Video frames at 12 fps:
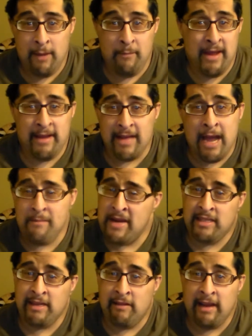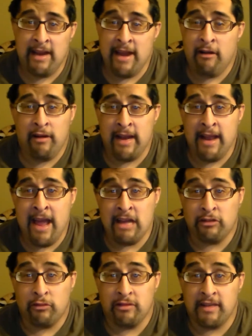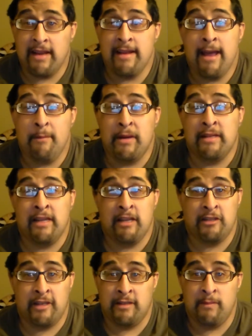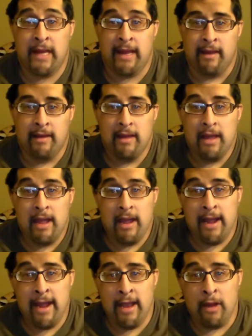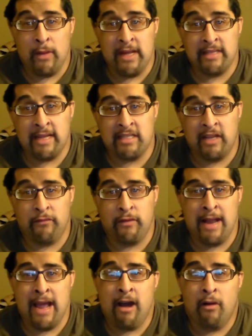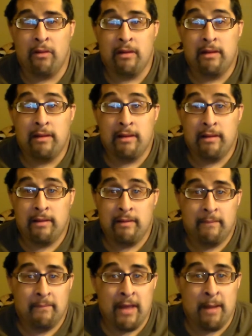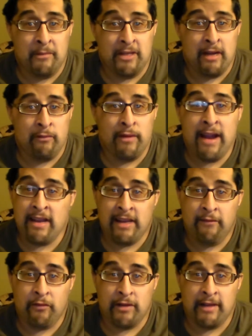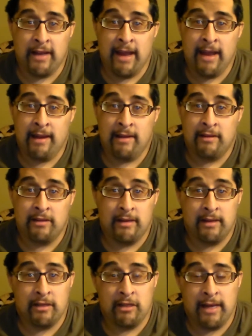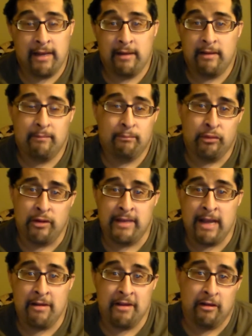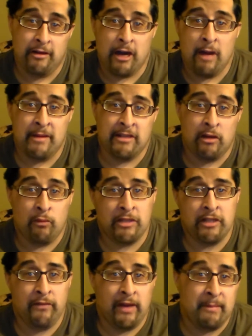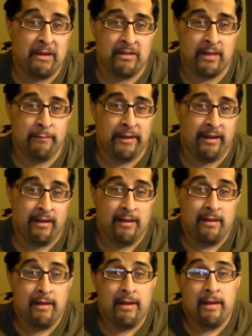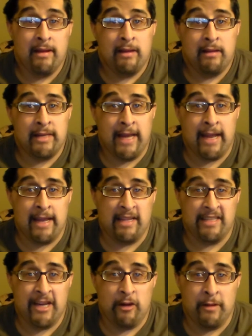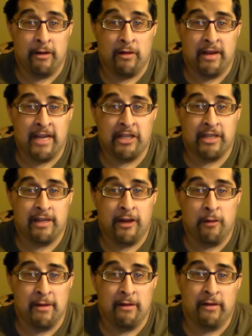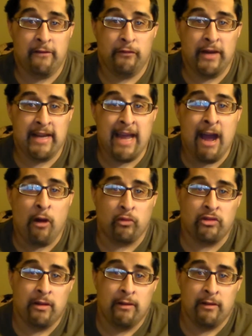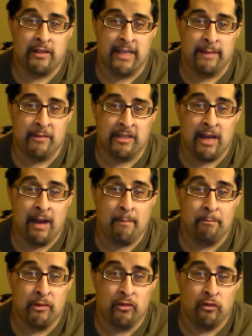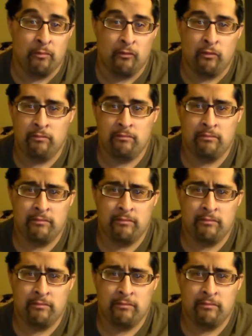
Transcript: It may I may sound like an arrogant asshole saying that, but that's just me. Anyways, that's it for now. I'm done ranting for today. Put down your comments on what you think about tipping. Take it easy, Humanoid Nation. Humanoid freak out. Zim zom boom.